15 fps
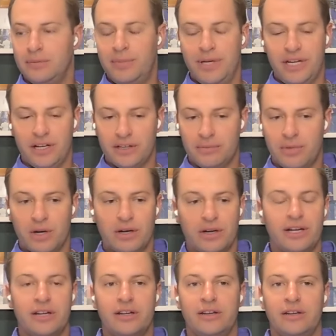depending on the
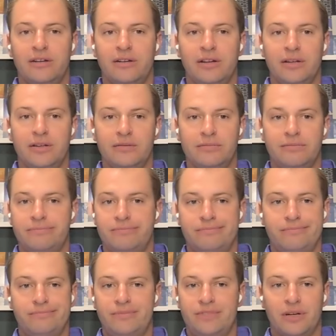market and
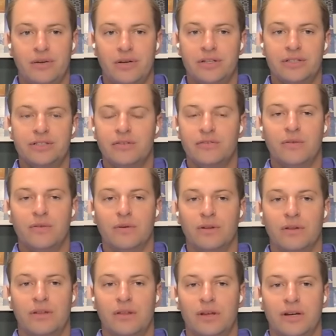so on and so
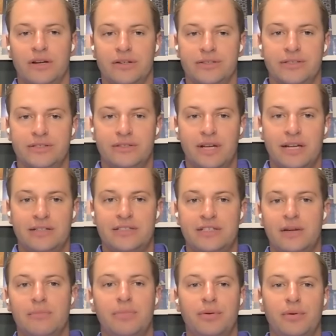forth, there's at
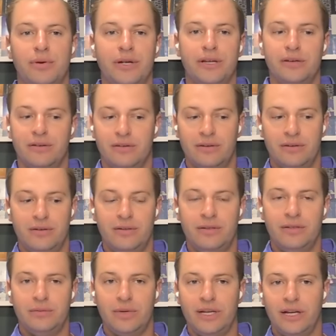some point,
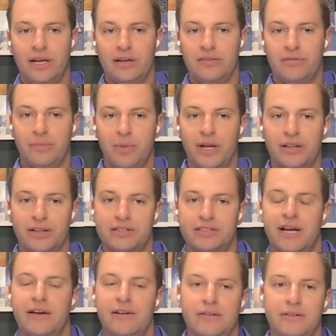and we kind of break this
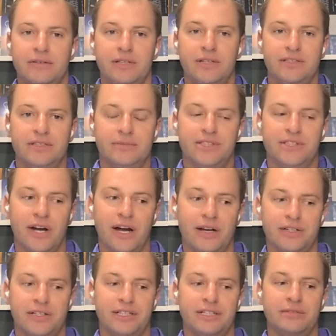out in some
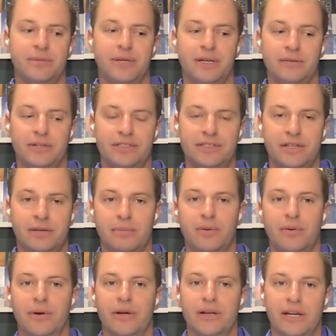strategies, but at some
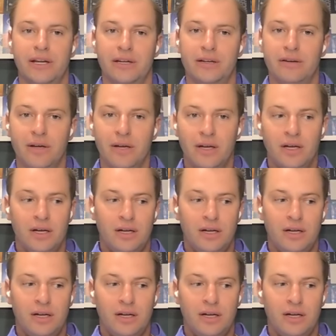point in